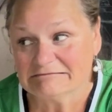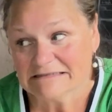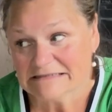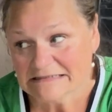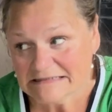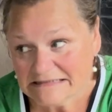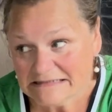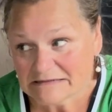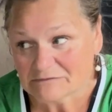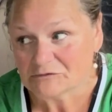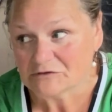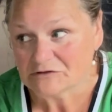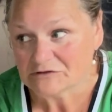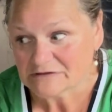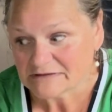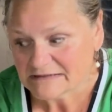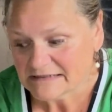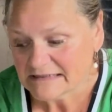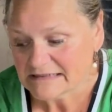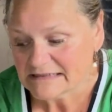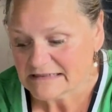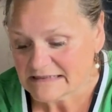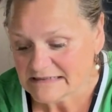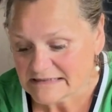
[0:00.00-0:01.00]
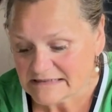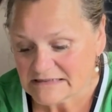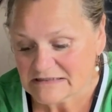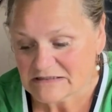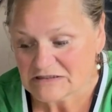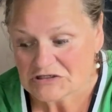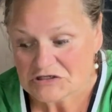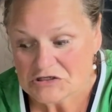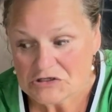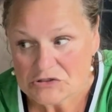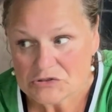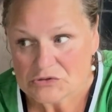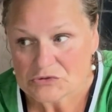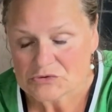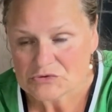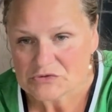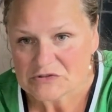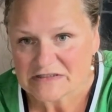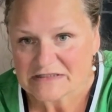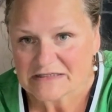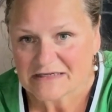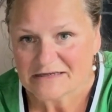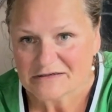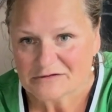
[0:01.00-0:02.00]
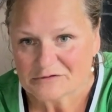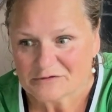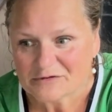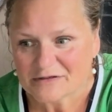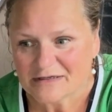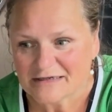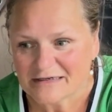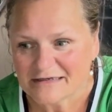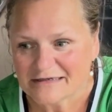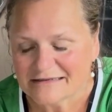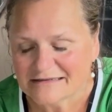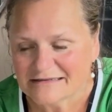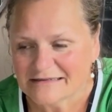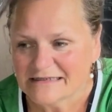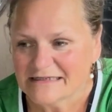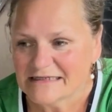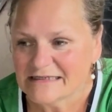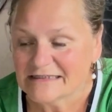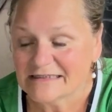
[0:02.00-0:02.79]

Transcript: it will get its use out there.